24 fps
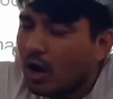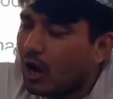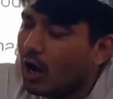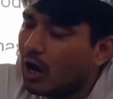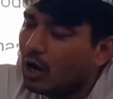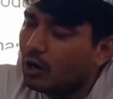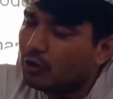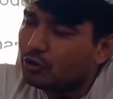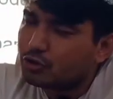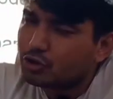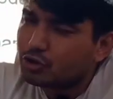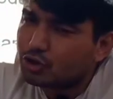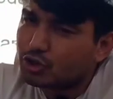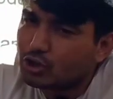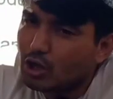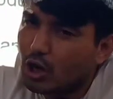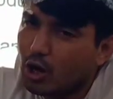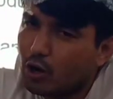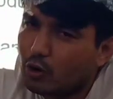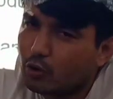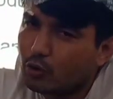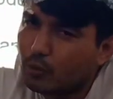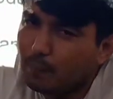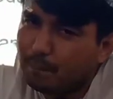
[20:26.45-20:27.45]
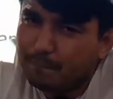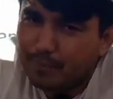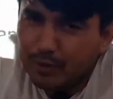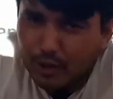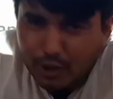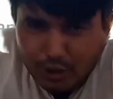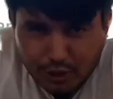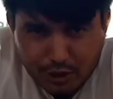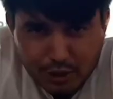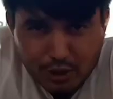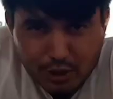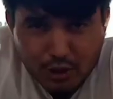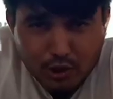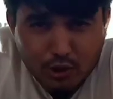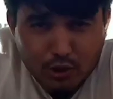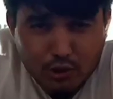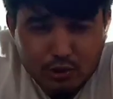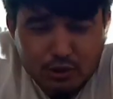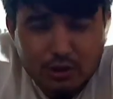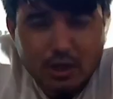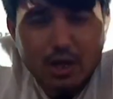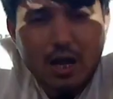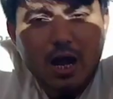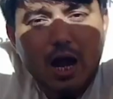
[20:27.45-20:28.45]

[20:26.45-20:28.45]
how sound produce,